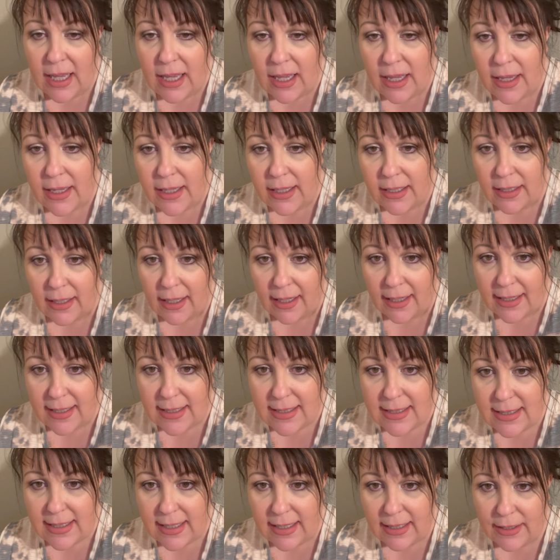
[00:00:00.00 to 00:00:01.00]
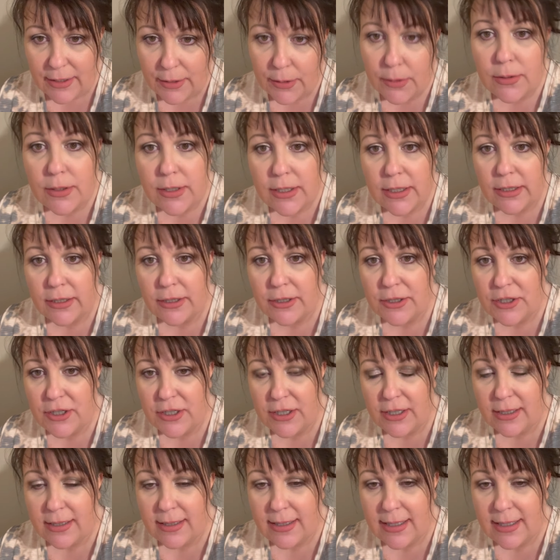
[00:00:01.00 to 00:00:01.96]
And like I said, due diligence.